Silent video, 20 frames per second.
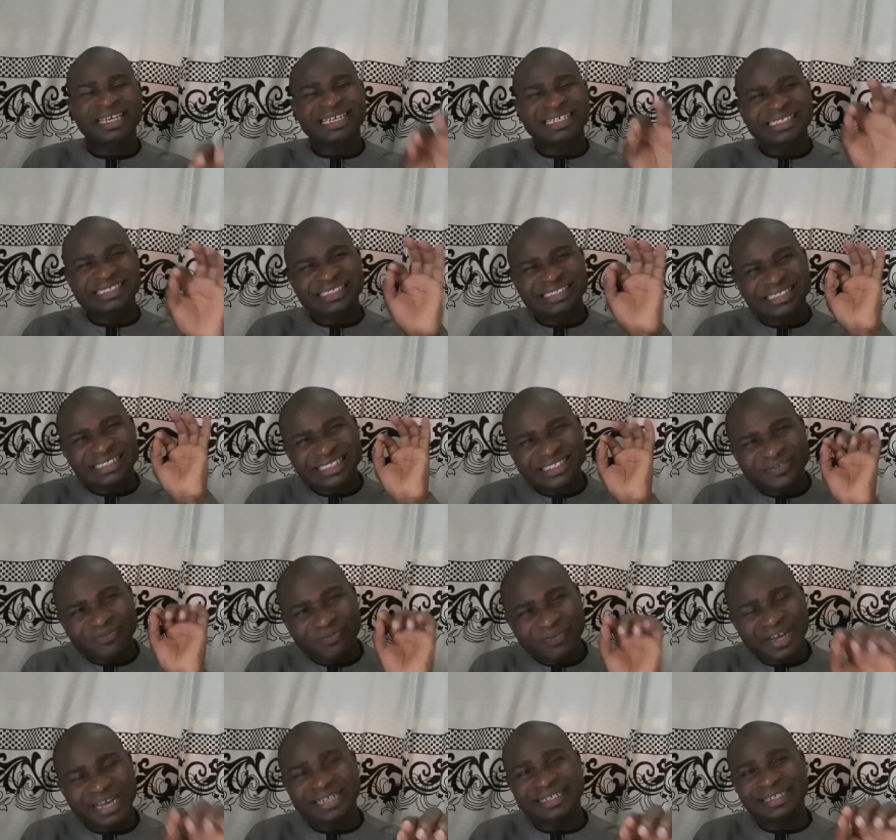It is
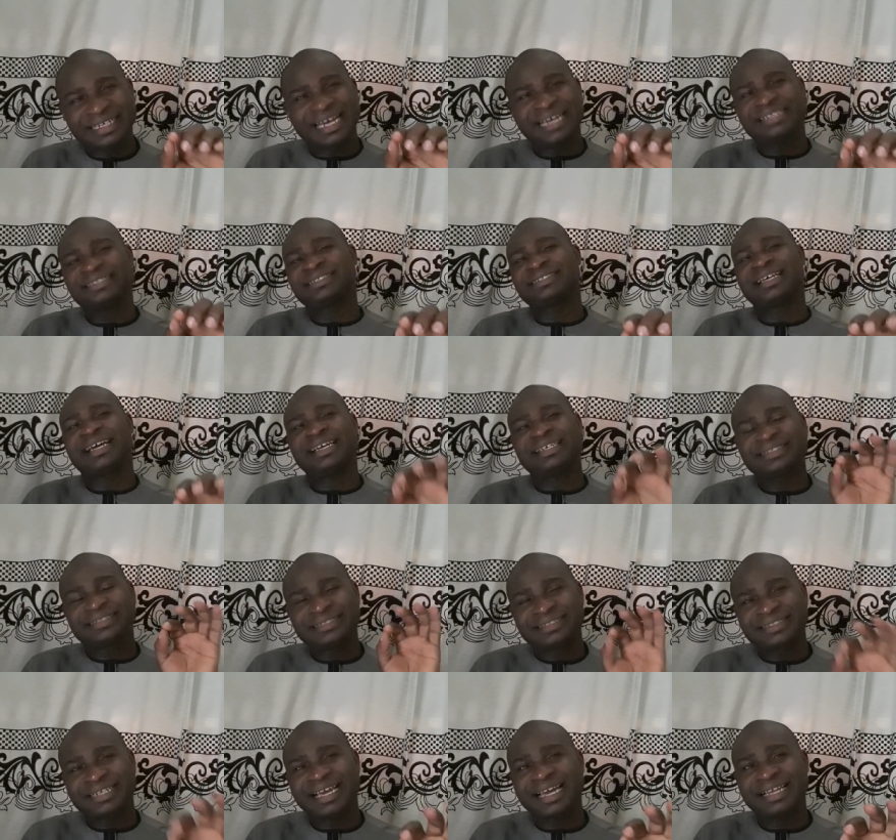financial
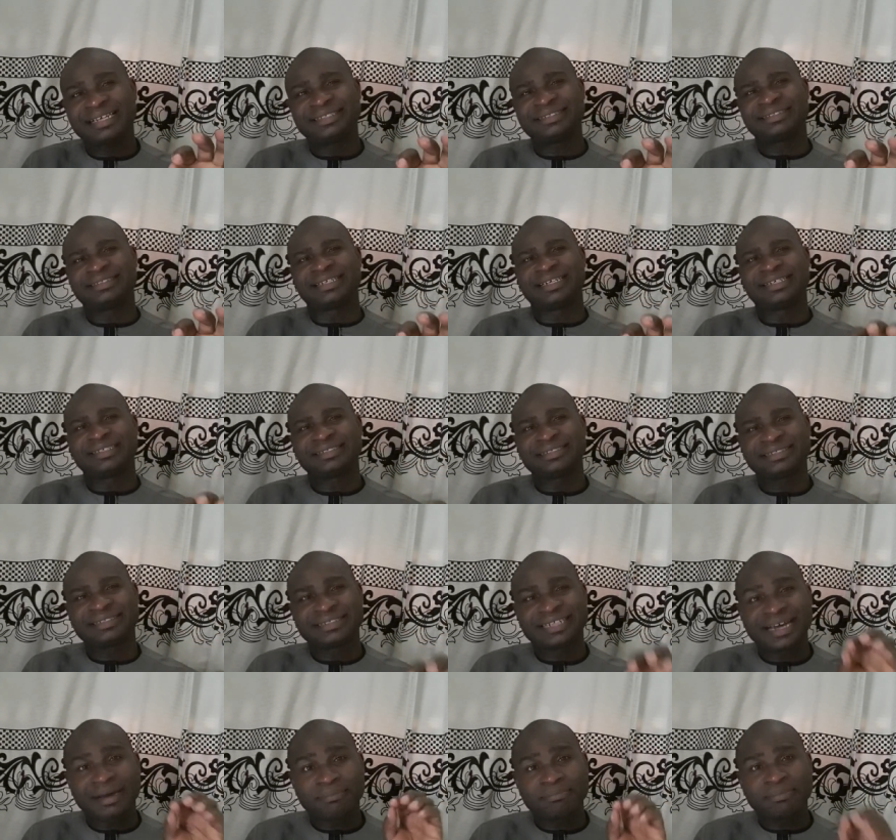intelligence
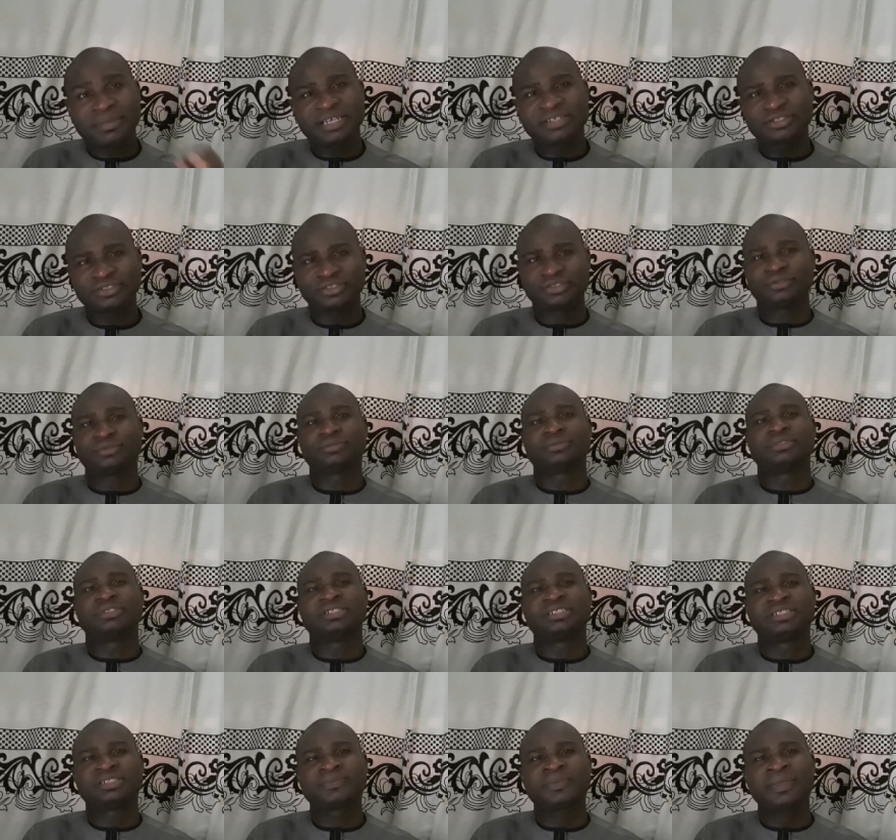that makes you
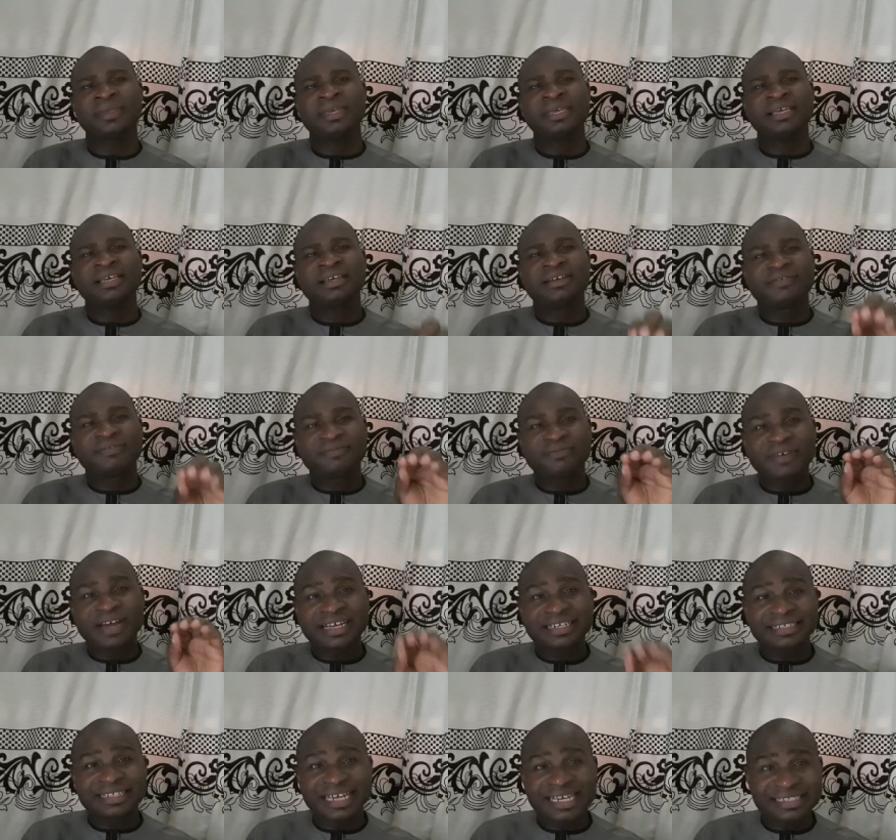rich.
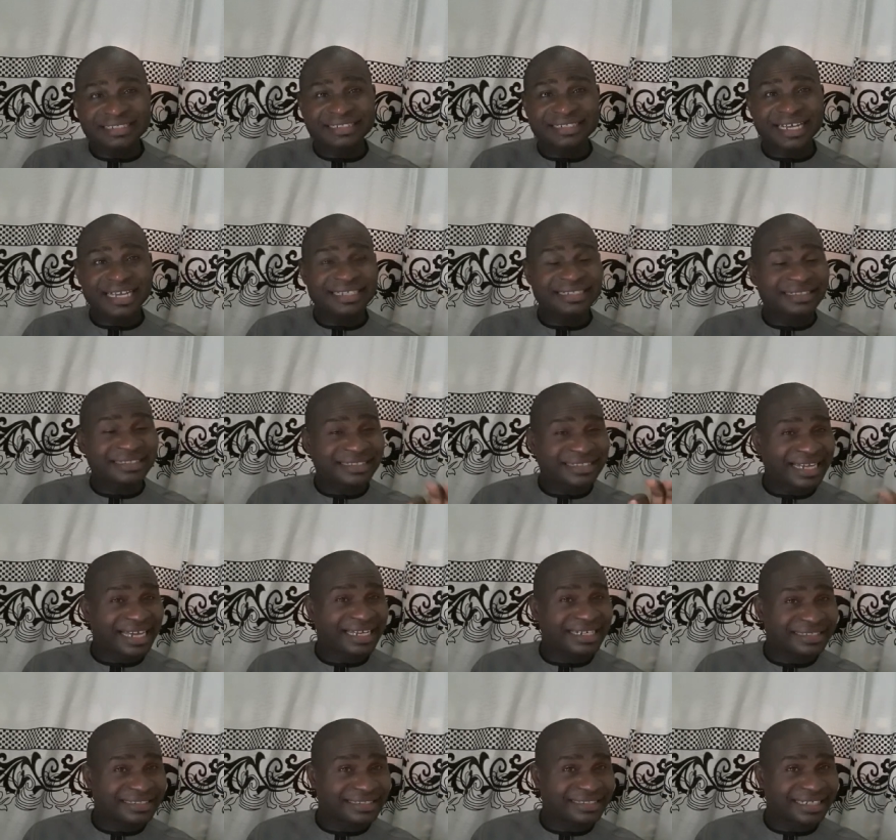Financial
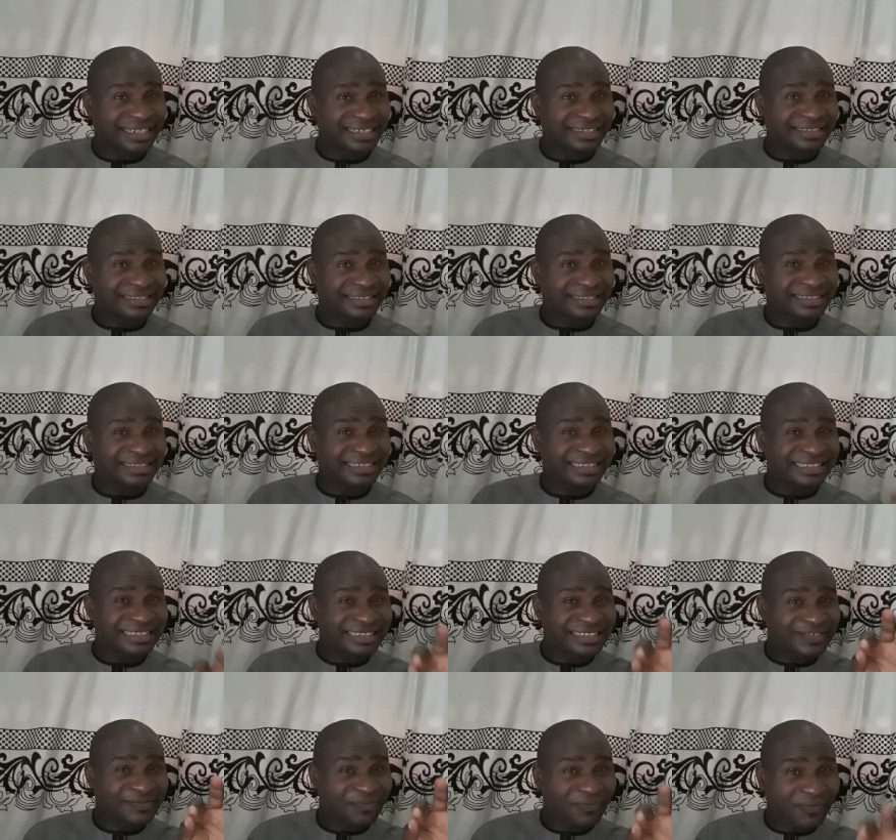intelligence
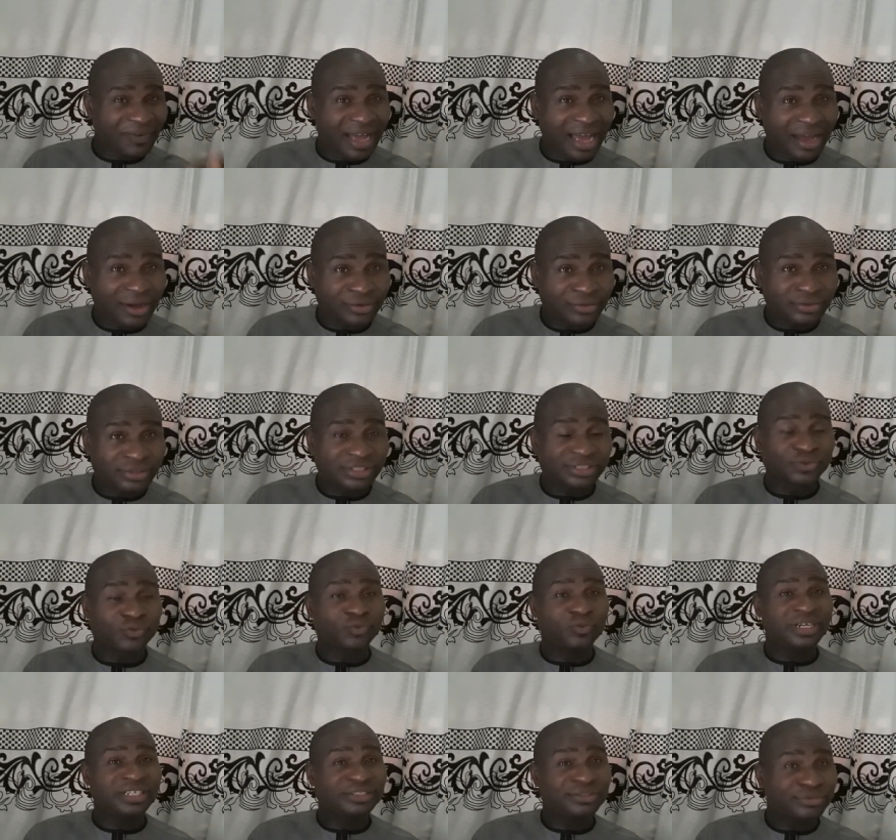is found
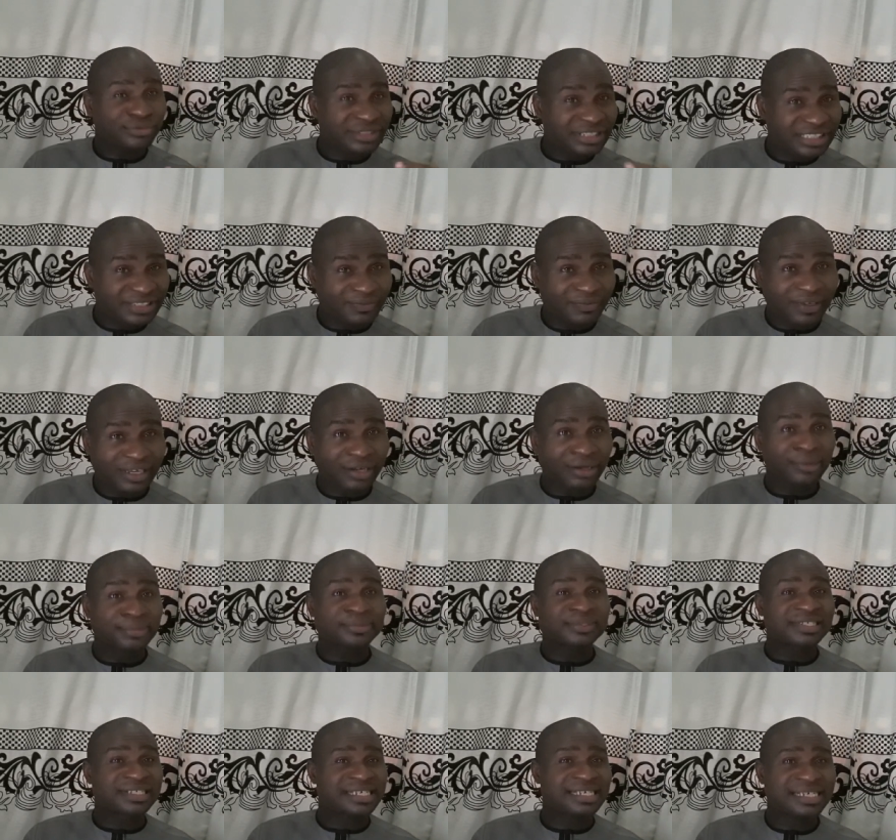when you develop
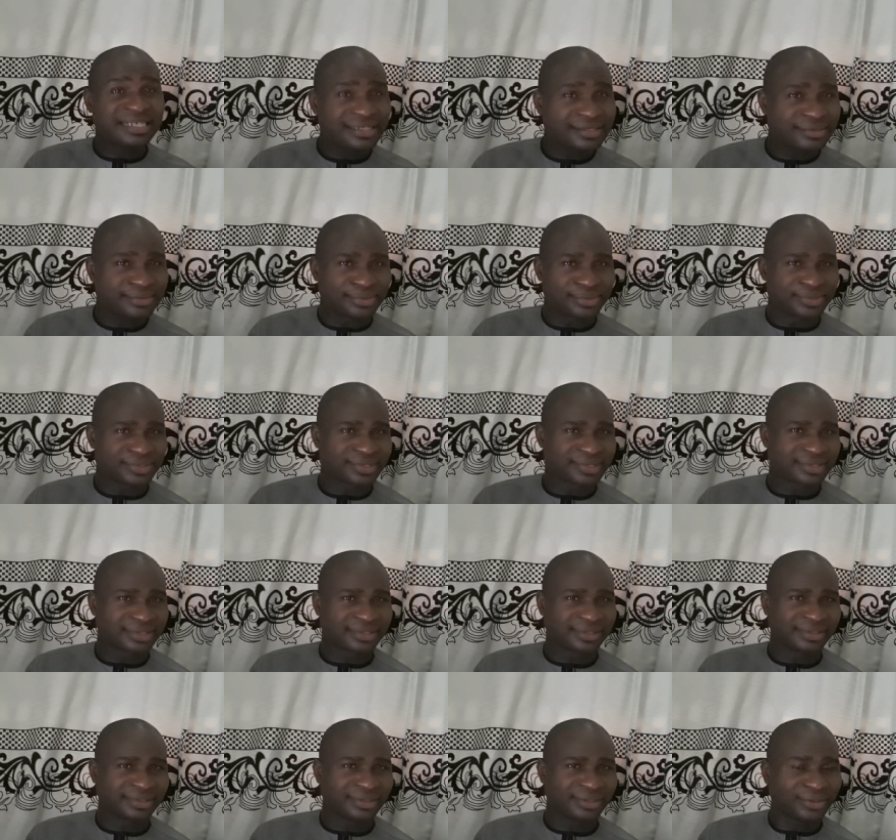skills.
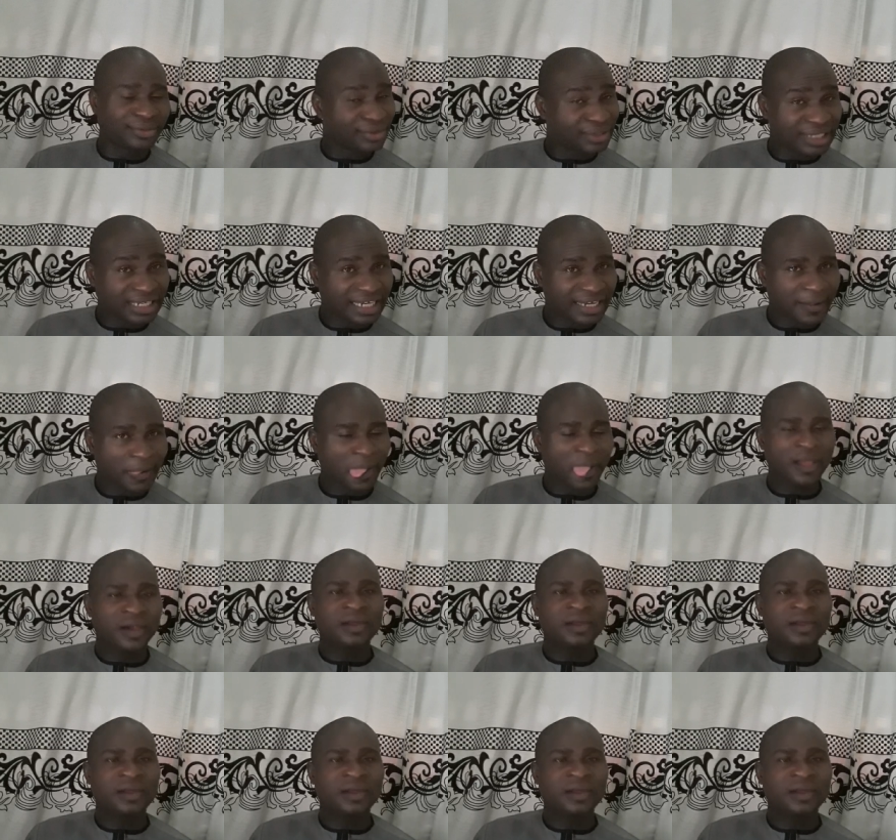Okay?